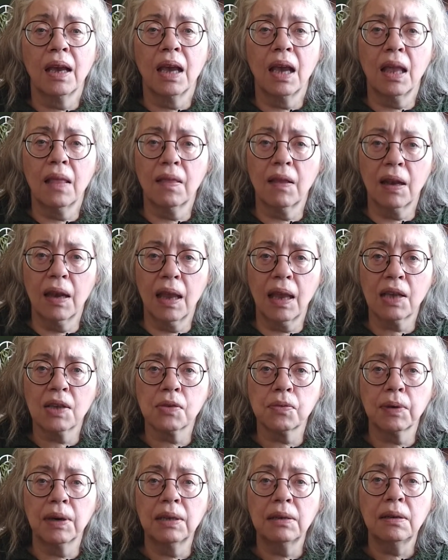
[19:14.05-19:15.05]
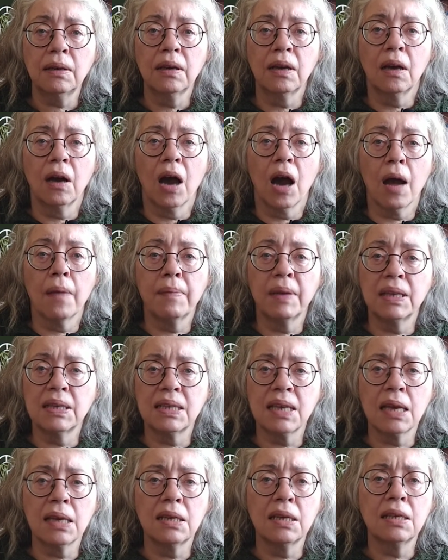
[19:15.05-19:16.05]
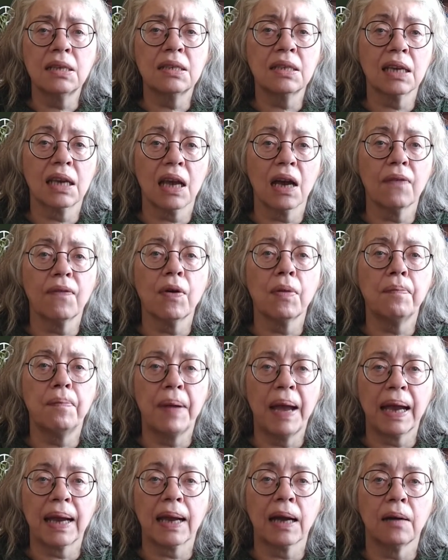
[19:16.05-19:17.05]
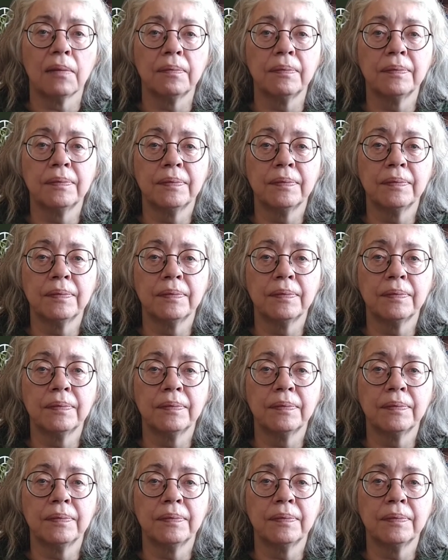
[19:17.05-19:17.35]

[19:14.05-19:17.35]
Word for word: In the next one, I'm intending to cover backup.